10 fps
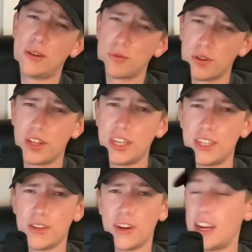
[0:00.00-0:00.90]
I really
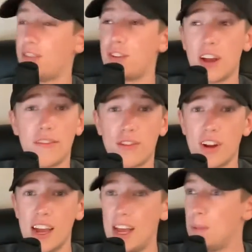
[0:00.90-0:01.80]
do. And if
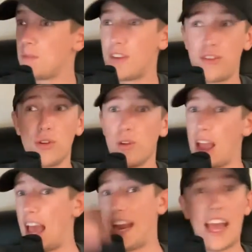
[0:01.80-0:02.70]
you're
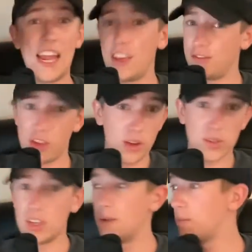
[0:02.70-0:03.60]
at any of those,